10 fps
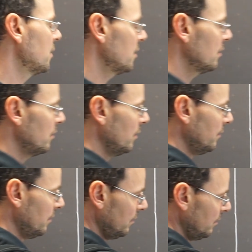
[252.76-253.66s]
So
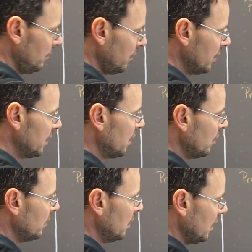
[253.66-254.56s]
we will
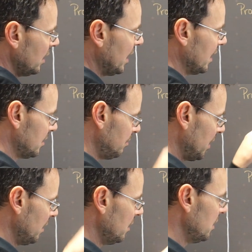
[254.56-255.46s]
denote the index
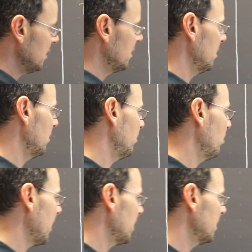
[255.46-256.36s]
by these
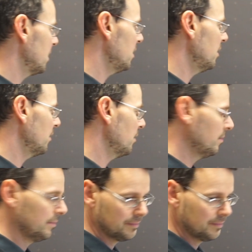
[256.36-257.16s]
brackets here.